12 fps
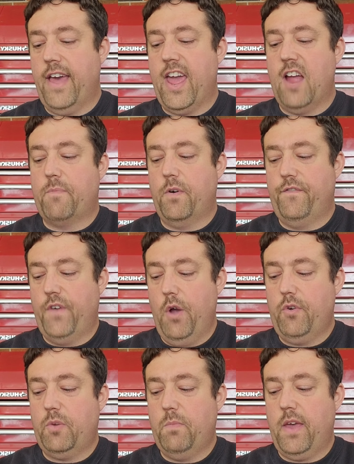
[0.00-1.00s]
They have
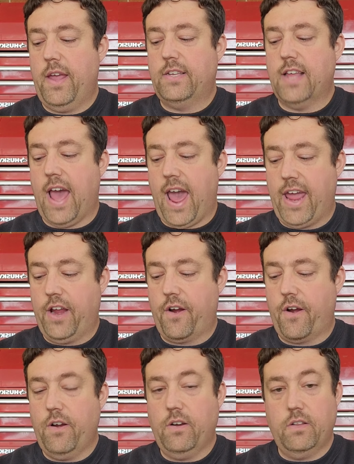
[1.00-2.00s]
provoked me to
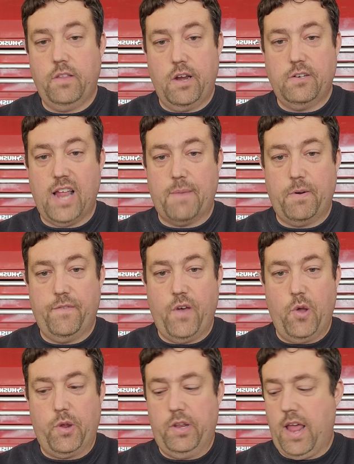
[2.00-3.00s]
anger. There's that
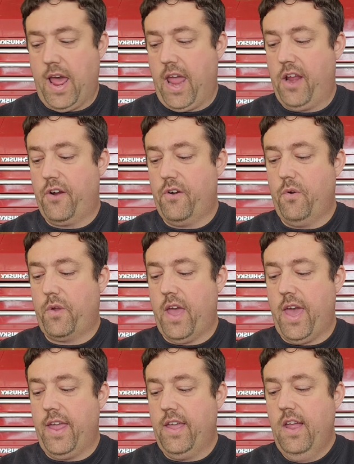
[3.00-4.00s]
provoking to anger,
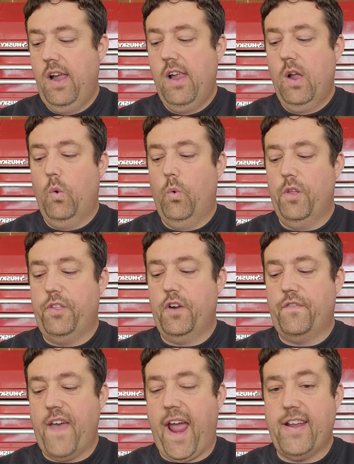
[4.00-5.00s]
okay? With
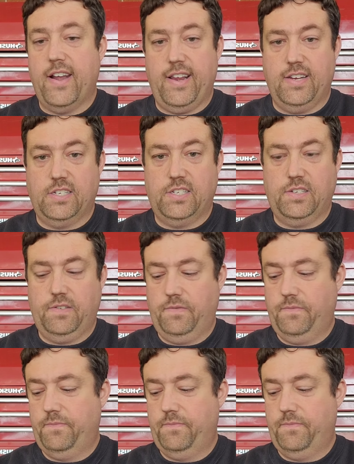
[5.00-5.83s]
their vanities.